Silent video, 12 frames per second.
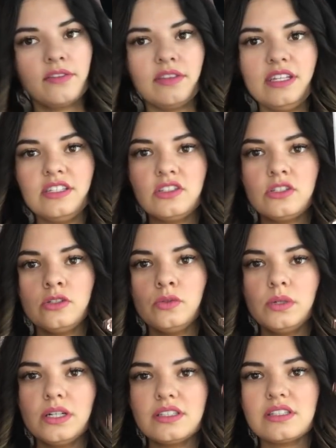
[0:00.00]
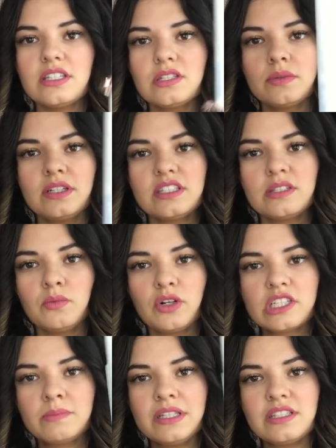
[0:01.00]
of these two ones, this one is the more
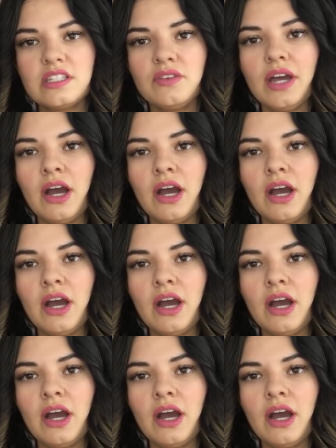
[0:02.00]
expensive.